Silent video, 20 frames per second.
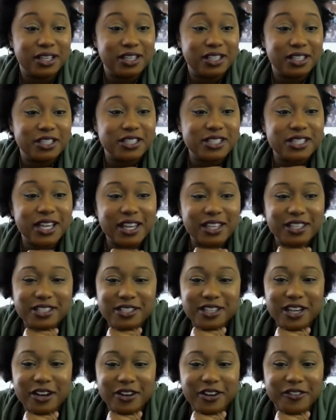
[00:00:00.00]
You said,
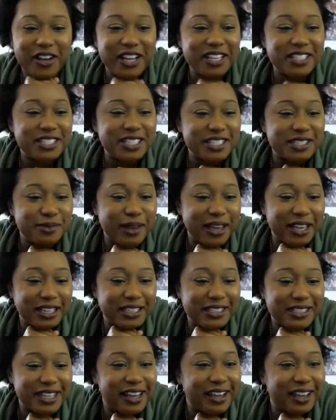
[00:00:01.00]
if I just make a
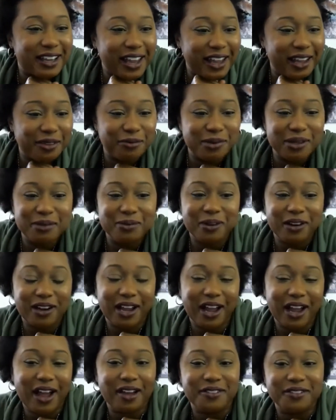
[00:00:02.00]
sale, I could be more
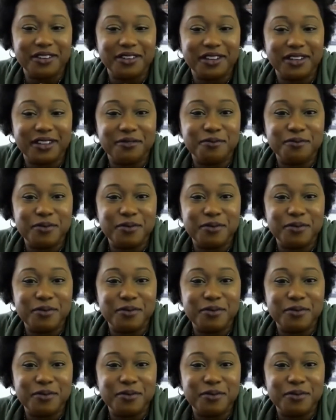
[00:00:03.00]
confident.